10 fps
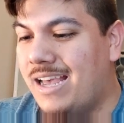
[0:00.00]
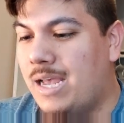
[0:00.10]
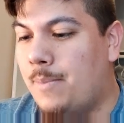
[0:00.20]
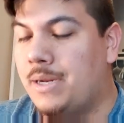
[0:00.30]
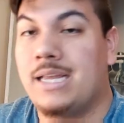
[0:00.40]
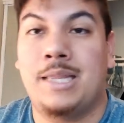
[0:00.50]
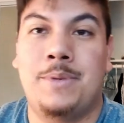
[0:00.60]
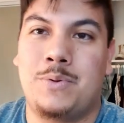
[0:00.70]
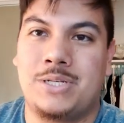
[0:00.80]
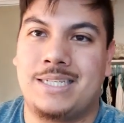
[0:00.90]
um, but yeah, let
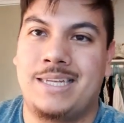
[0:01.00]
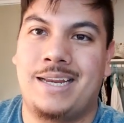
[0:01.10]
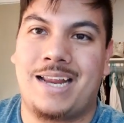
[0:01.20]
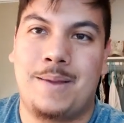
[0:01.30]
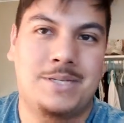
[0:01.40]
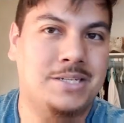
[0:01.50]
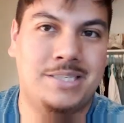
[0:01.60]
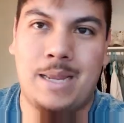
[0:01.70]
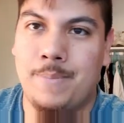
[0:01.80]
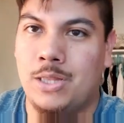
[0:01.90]
me know what you guys think in the comment
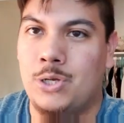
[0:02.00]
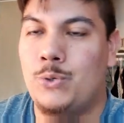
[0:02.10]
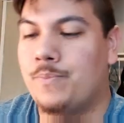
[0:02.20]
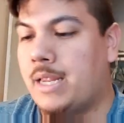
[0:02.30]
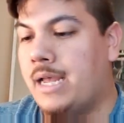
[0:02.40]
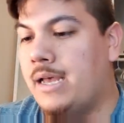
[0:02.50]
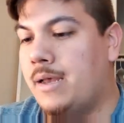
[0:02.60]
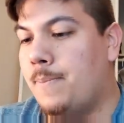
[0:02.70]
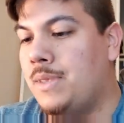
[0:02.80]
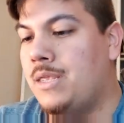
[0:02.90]
section down below.
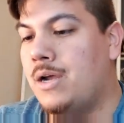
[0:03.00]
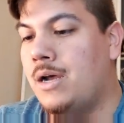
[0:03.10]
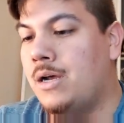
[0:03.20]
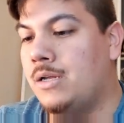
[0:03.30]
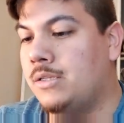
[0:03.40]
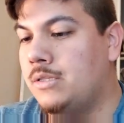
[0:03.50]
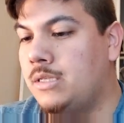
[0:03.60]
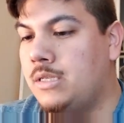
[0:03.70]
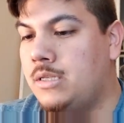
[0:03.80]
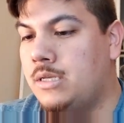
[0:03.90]
Uh, be on
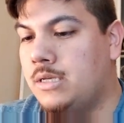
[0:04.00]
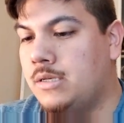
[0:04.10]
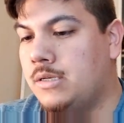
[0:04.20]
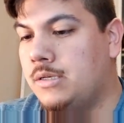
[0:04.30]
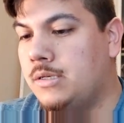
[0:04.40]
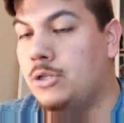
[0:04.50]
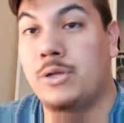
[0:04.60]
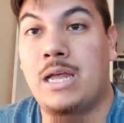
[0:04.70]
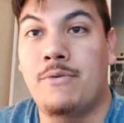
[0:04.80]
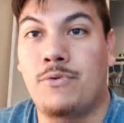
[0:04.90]
the uh,
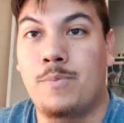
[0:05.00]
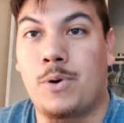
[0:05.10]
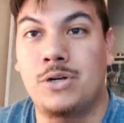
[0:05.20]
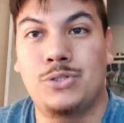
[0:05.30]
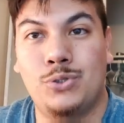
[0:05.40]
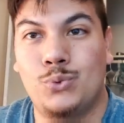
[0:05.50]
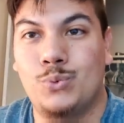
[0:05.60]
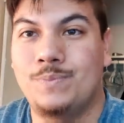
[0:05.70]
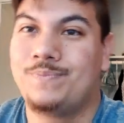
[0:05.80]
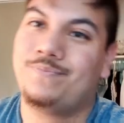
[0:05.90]
lookout for part two.